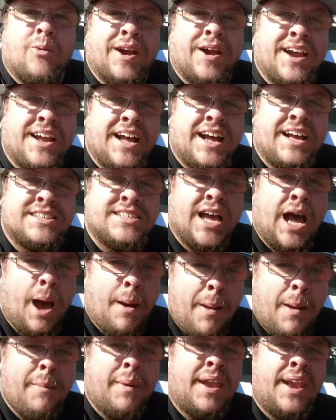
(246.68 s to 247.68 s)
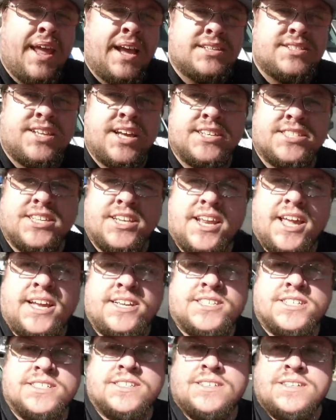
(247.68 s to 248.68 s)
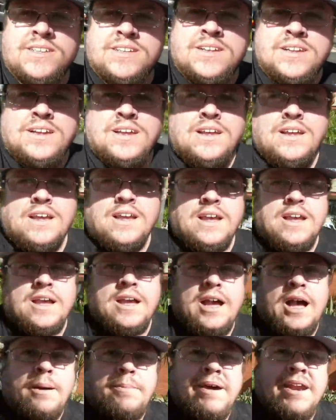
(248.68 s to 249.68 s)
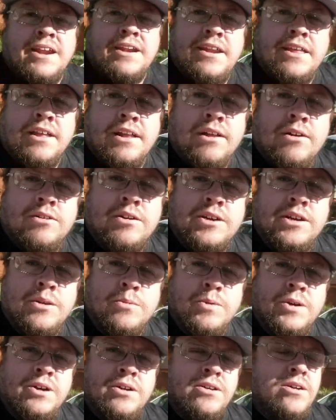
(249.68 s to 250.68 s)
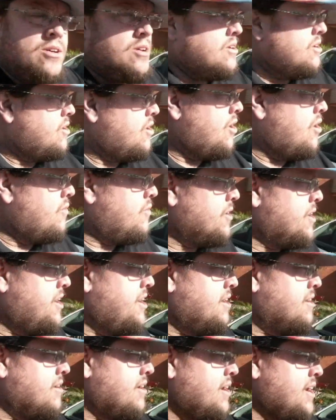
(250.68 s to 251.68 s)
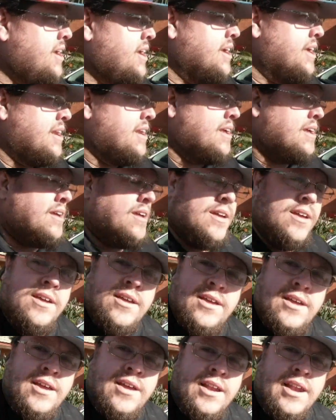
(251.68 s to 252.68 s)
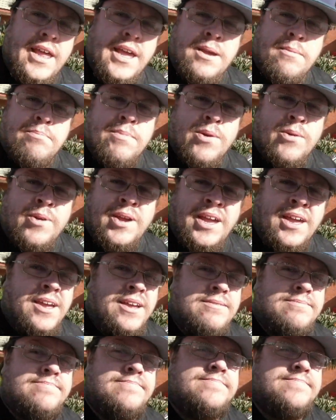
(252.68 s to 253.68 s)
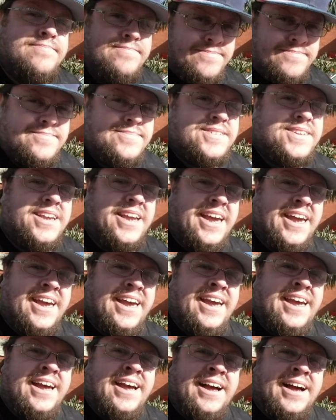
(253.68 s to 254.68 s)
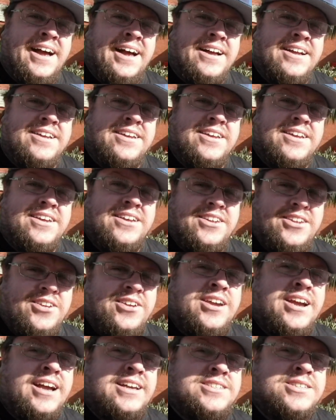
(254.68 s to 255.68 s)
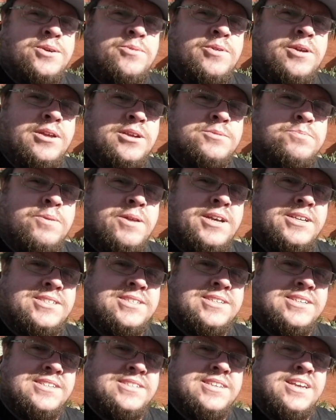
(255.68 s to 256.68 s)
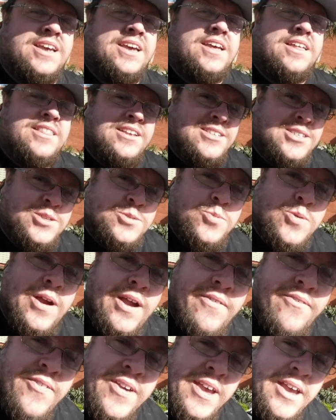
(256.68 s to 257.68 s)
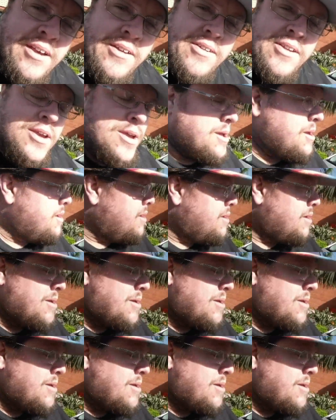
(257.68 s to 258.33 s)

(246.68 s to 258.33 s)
Alright guys, I'm at my next destination. I'm at another local Goodwill over here in Lake Murray. Yeah, you guys know where this place is. This is where I found